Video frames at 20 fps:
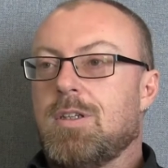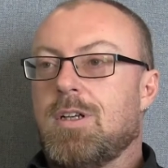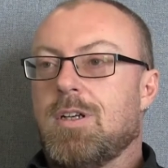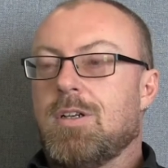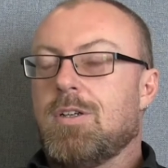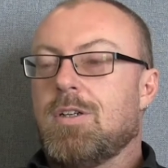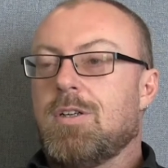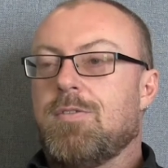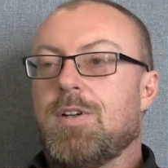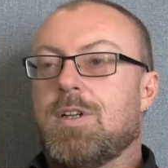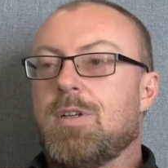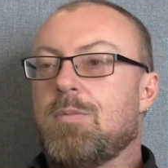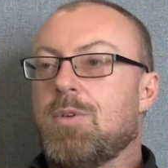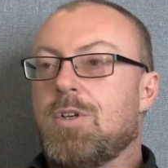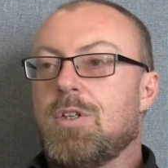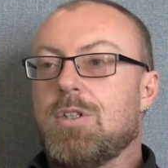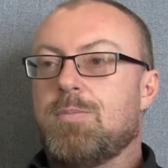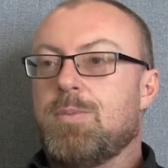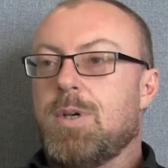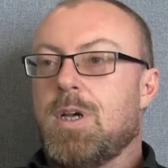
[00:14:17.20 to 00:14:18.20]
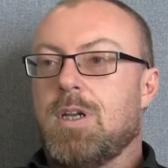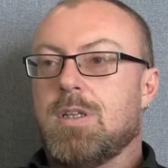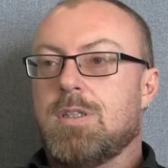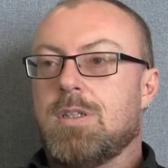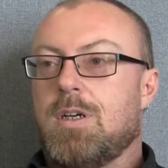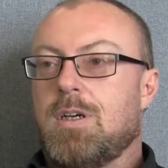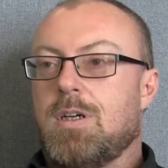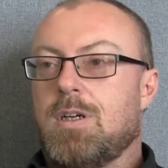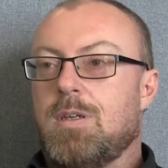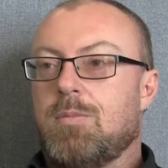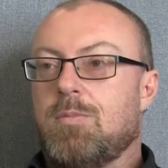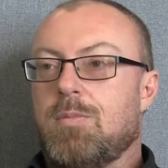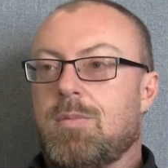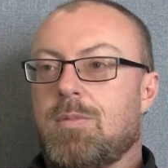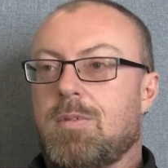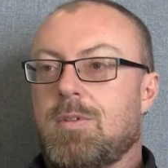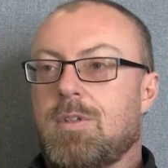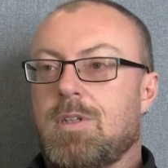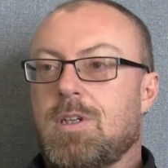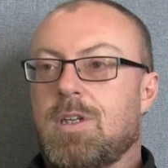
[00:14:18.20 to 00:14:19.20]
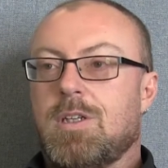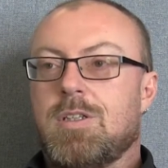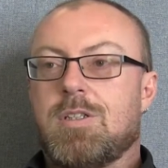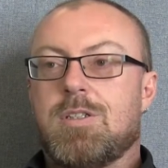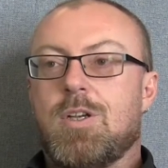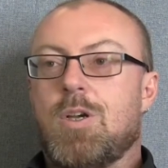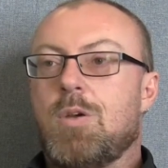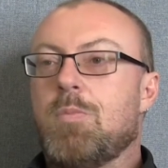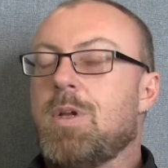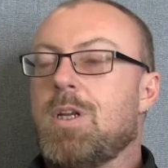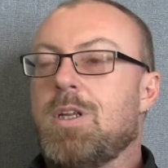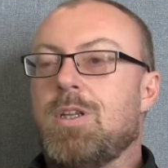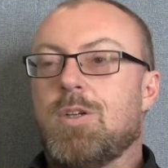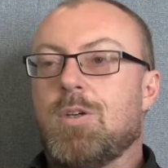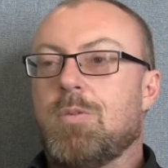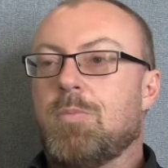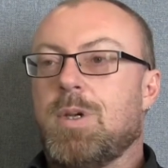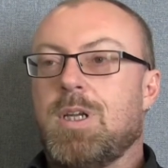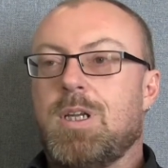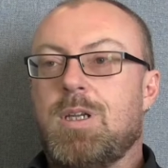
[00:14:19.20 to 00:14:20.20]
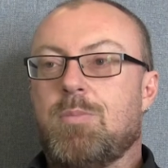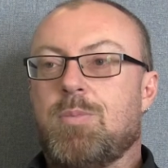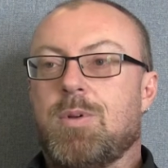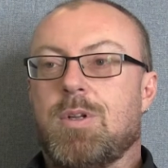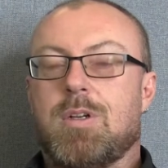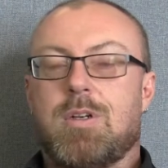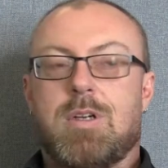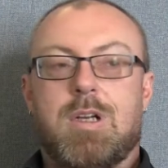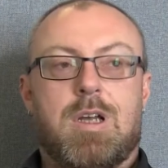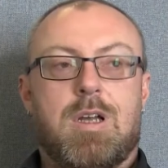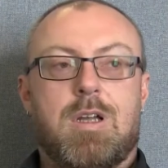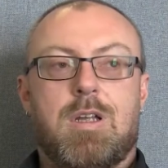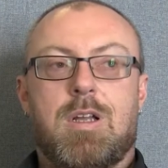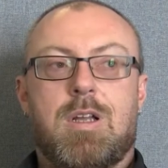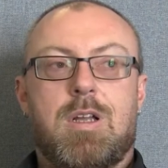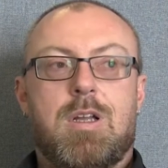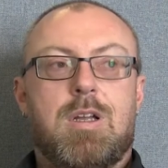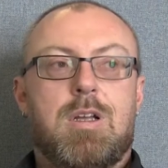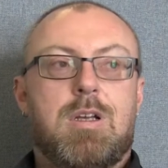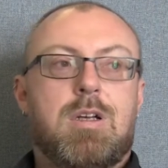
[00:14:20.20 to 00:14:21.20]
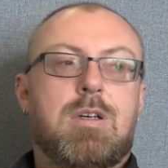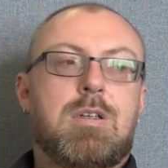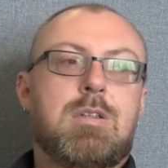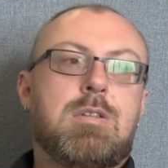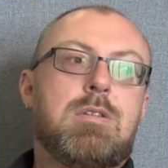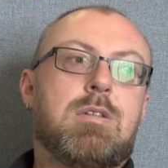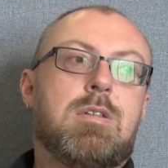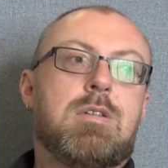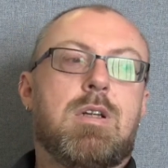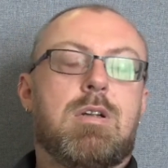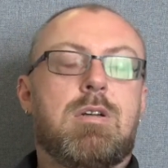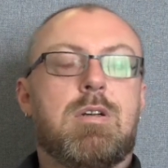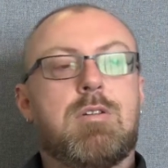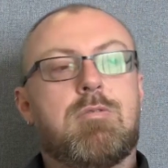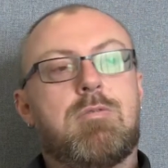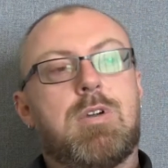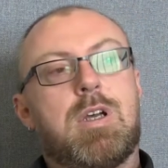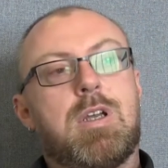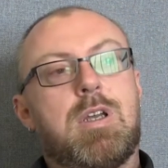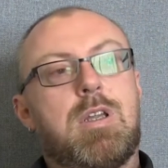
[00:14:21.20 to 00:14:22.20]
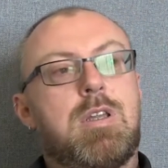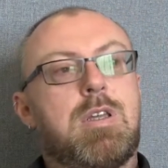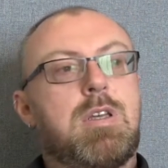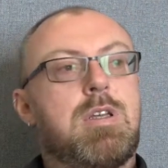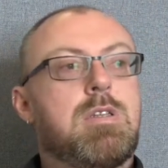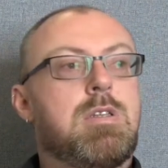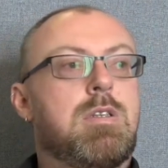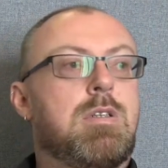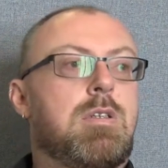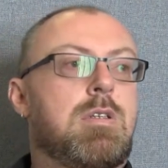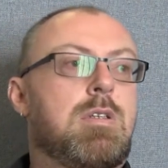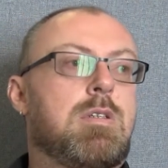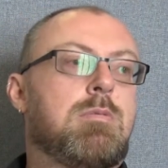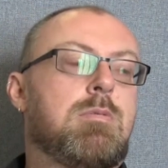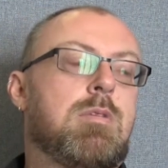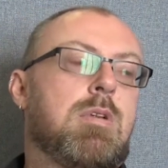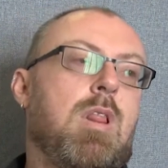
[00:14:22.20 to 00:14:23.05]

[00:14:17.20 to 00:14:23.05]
I could have had a much better time. Like, so many young people are like, oh, I don't look right in this. And